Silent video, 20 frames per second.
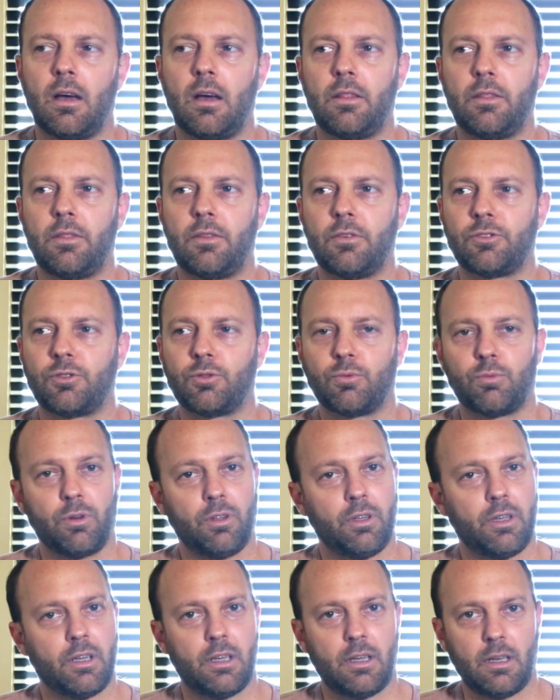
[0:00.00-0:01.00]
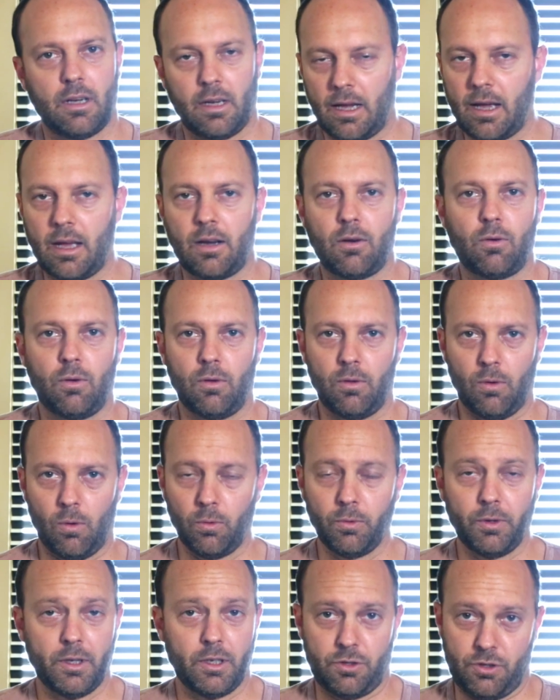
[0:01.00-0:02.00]
there's really, again,
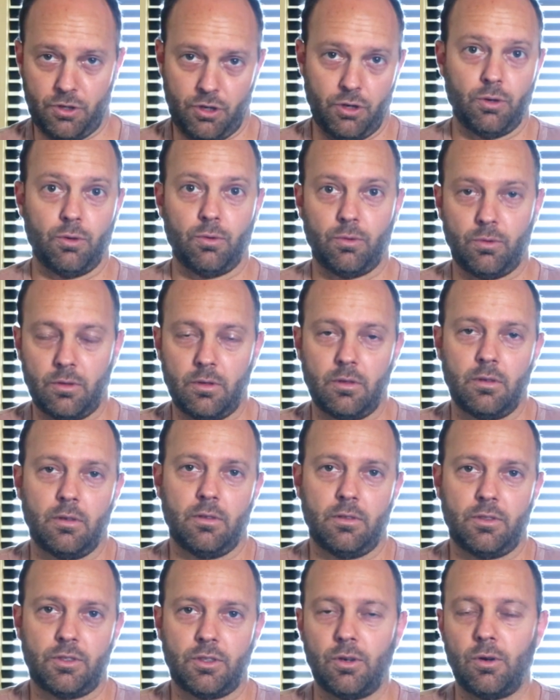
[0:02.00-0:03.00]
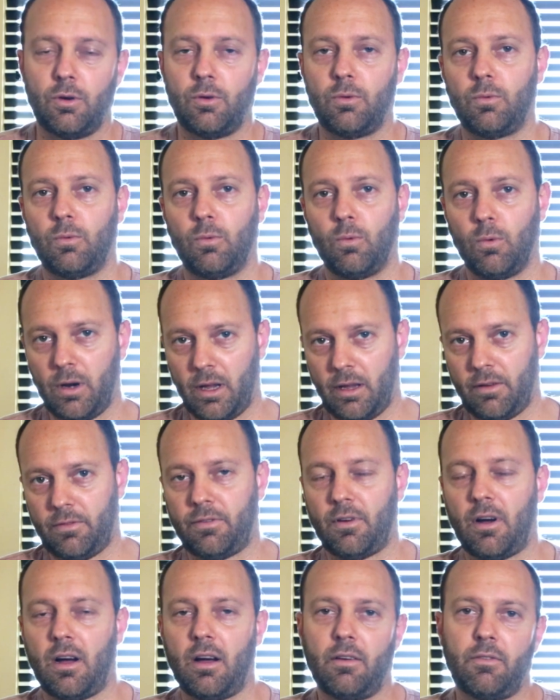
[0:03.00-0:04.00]
only two. So
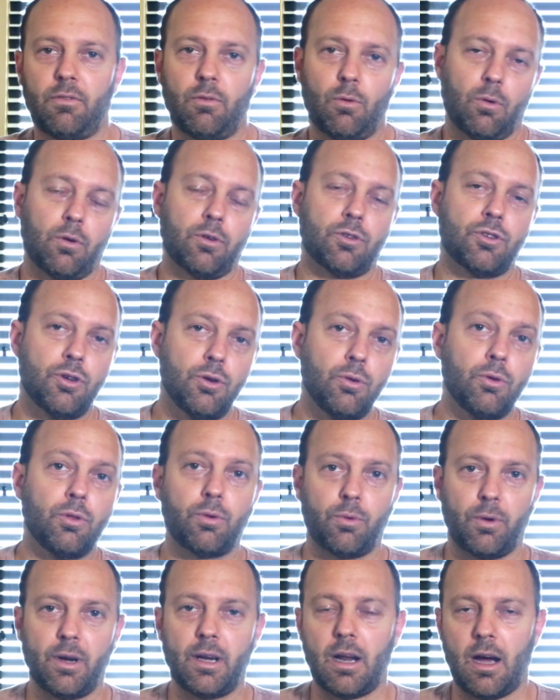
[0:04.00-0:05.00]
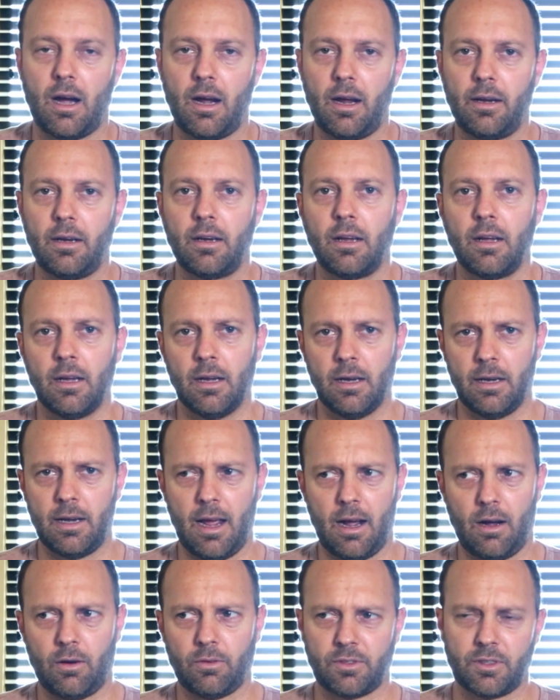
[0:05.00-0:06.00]
185 or 2:3:9.
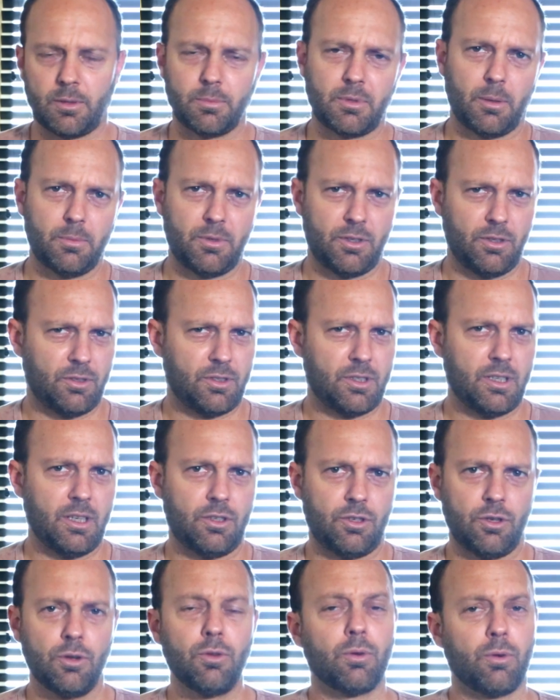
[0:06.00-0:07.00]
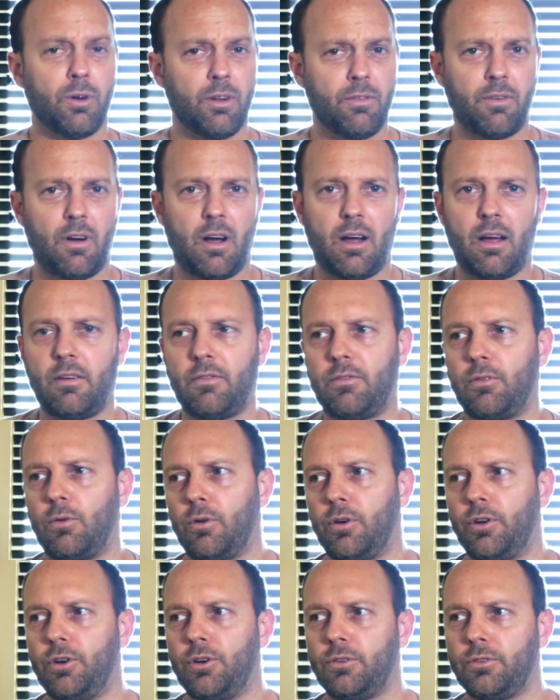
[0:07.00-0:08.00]
Now sometimes you'll see 2:35
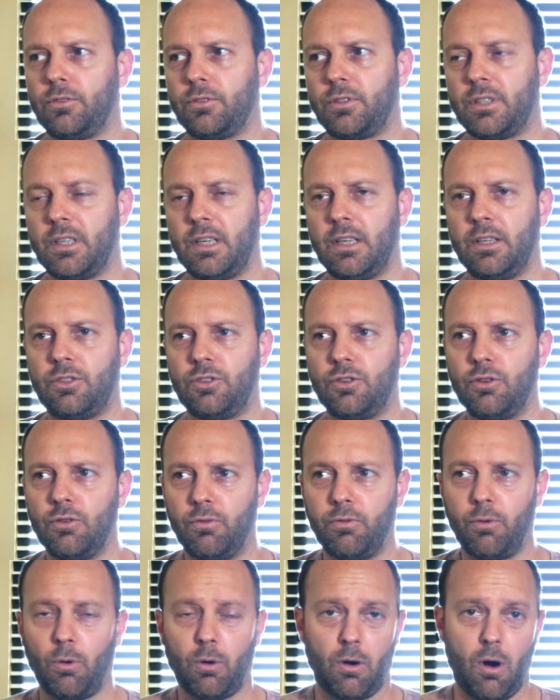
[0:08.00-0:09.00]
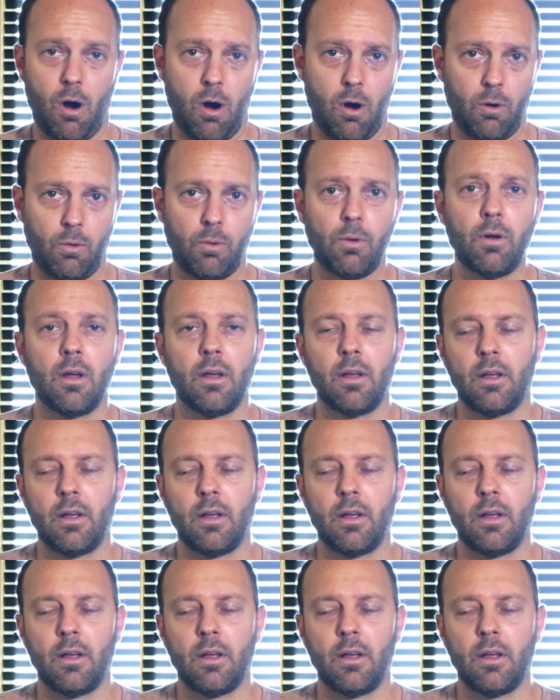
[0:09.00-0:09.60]
or you'll see 2:40.